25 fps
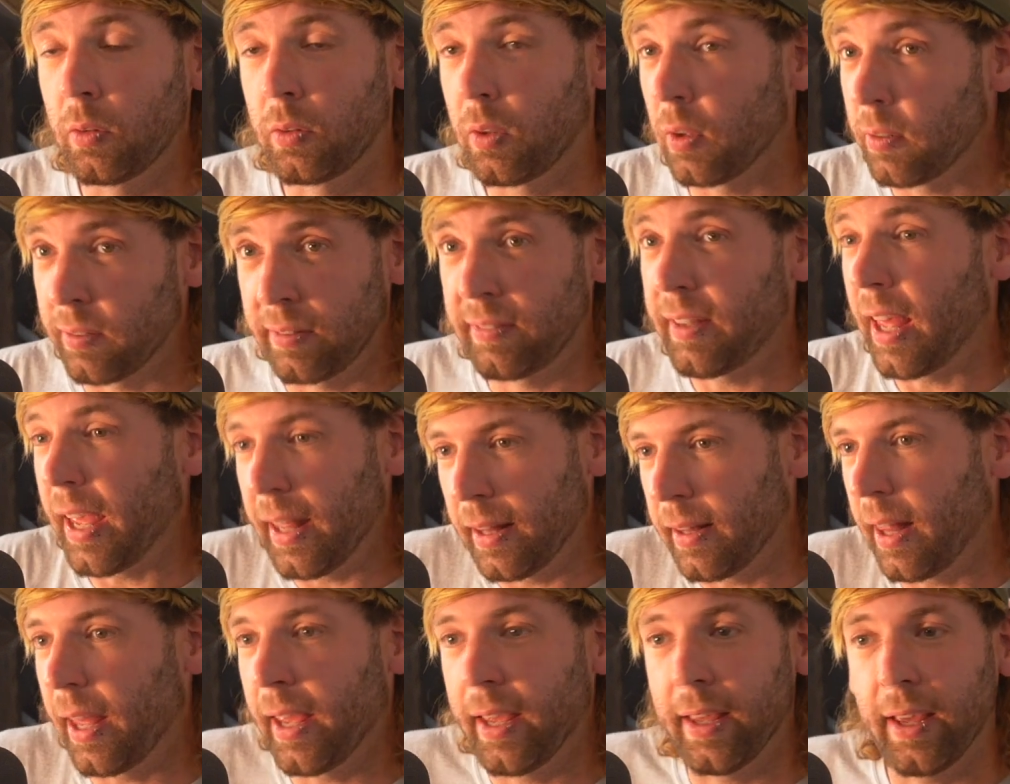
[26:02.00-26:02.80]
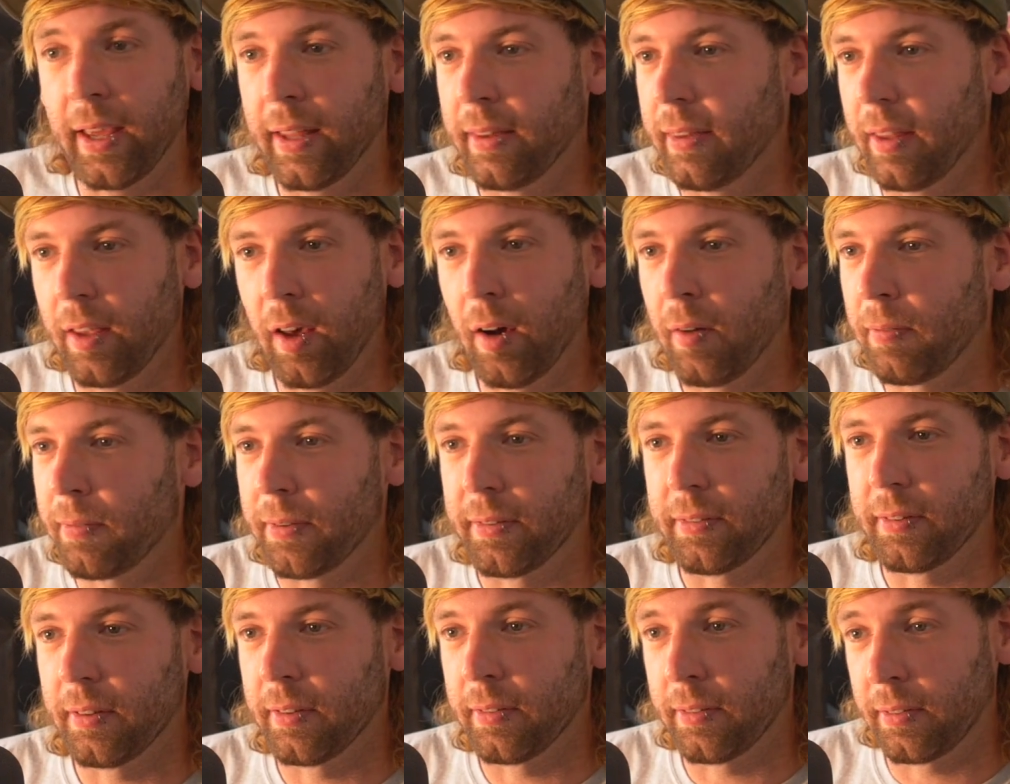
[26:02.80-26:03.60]
stay late in the
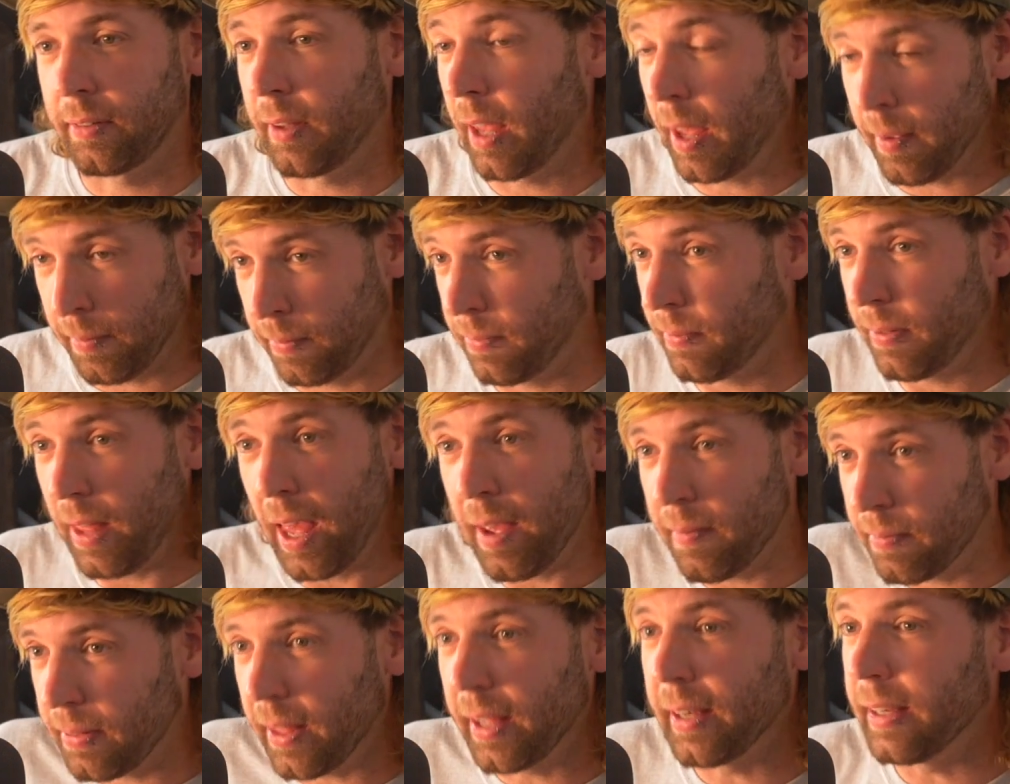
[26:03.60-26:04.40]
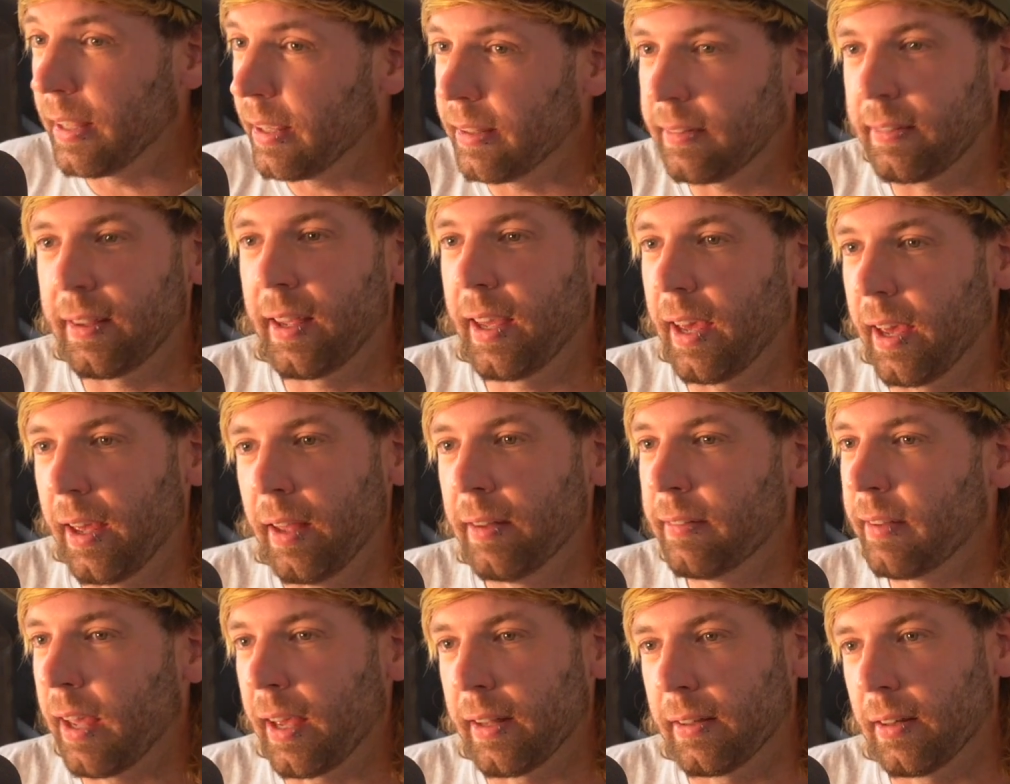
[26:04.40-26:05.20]
offices if they need to hit a
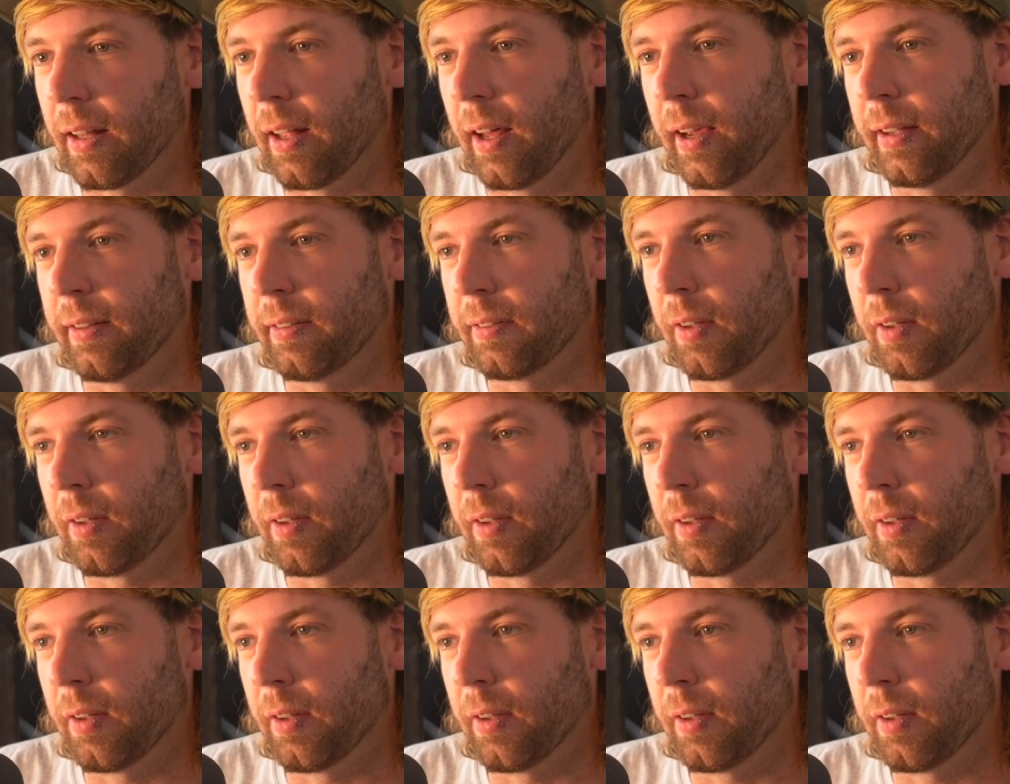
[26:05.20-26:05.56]
deadline.